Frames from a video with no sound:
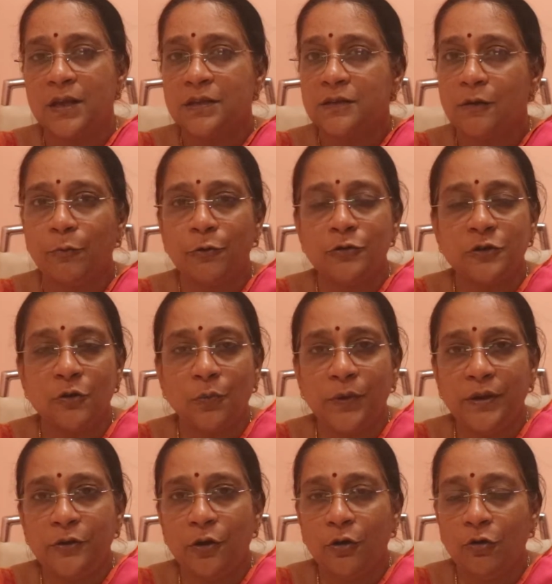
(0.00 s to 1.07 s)
Suppose your
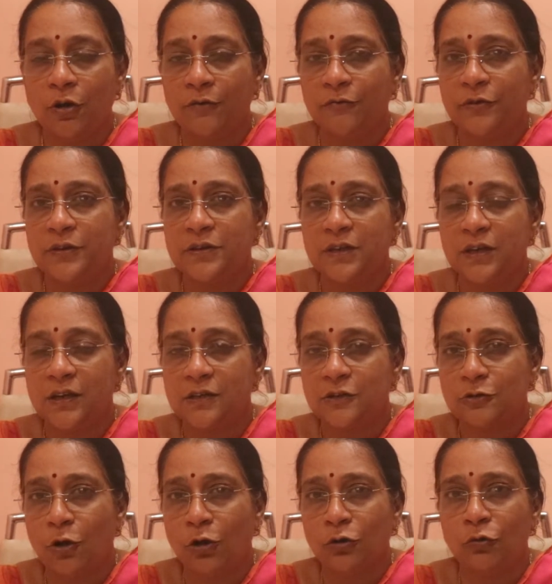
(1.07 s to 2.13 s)
video conferencing
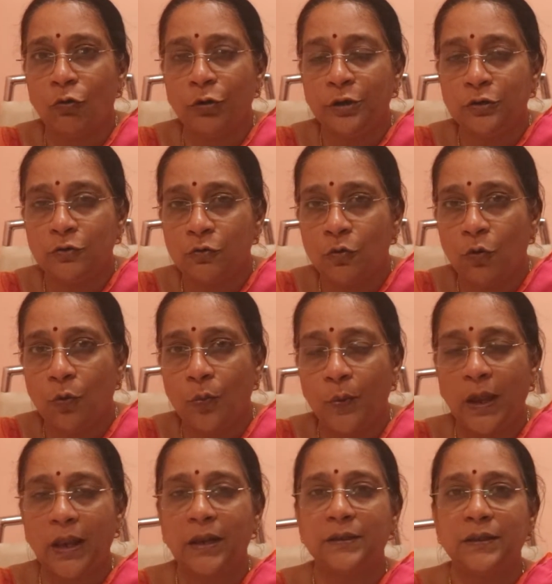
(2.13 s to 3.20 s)
is not going to go
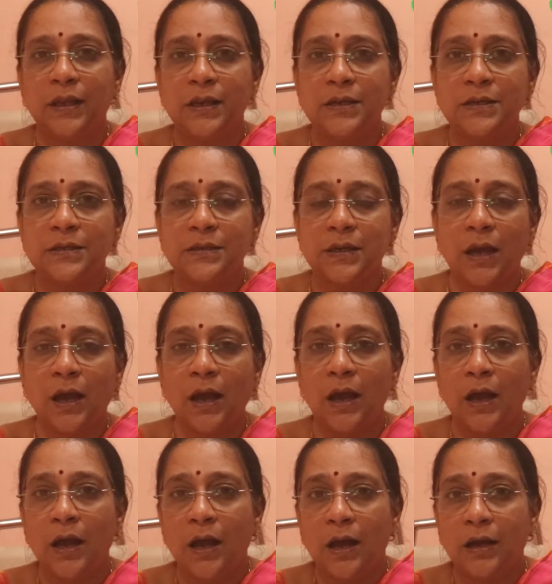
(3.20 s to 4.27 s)
well, there is a
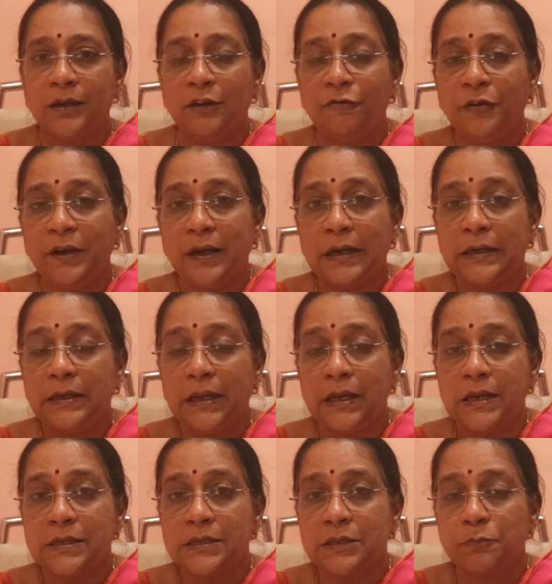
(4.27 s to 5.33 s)

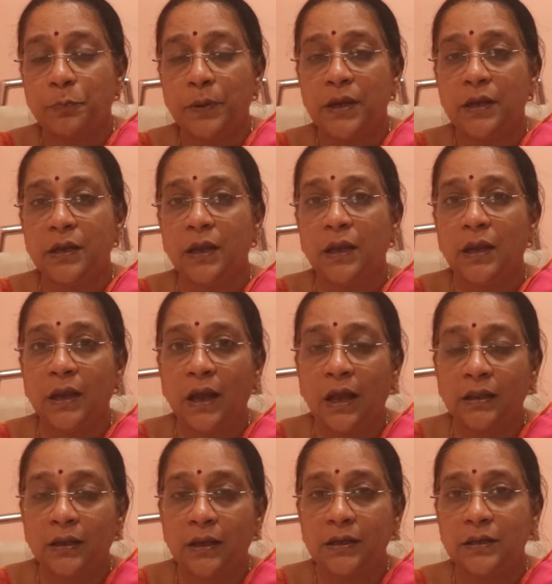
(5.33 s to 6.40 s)
difficulty in speaking
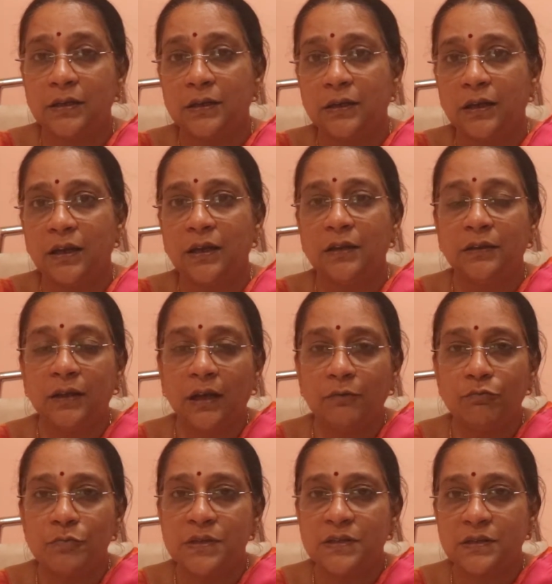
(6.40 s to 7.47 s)
and the hearing,
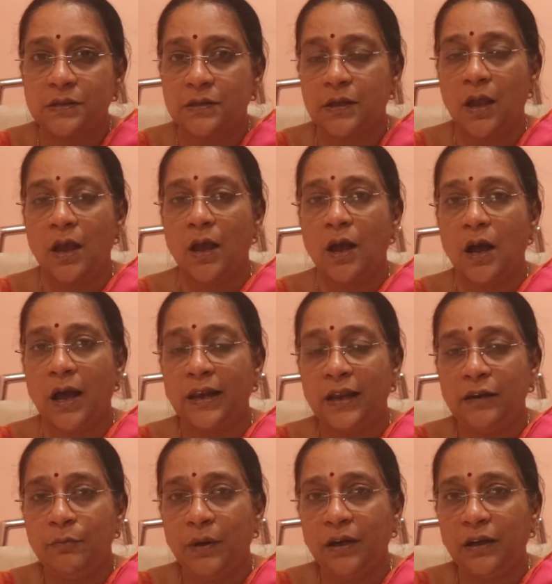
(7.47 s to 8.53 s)
that
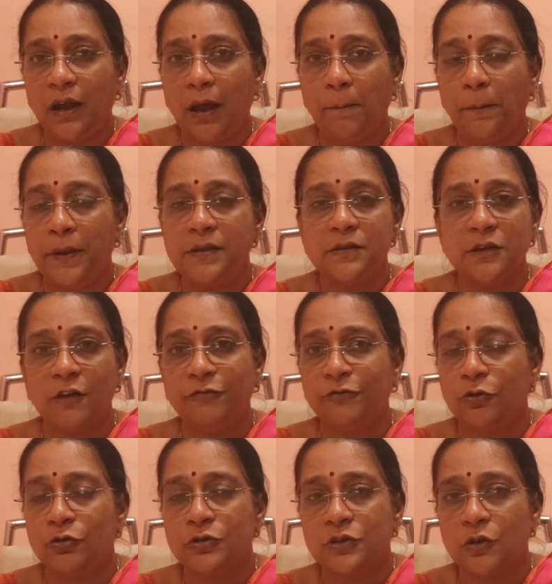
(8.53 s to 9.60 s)
misalignment happens, of
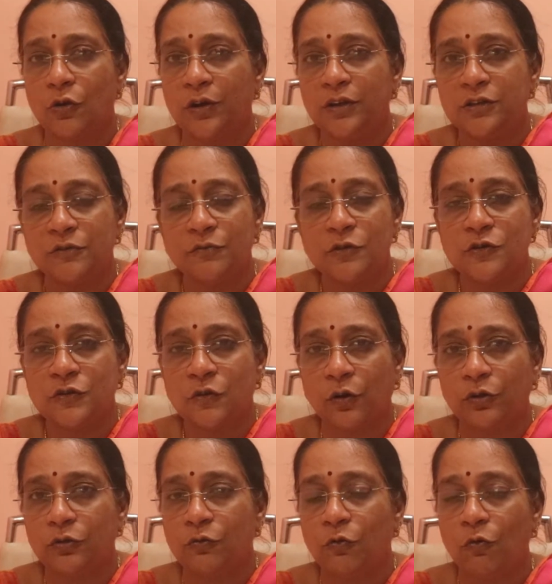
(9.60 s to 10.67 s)
course your interview is
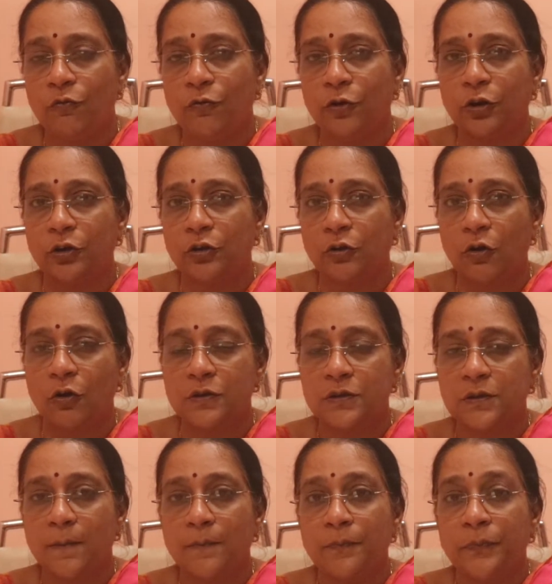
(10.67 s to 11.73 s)
going to go for a toss.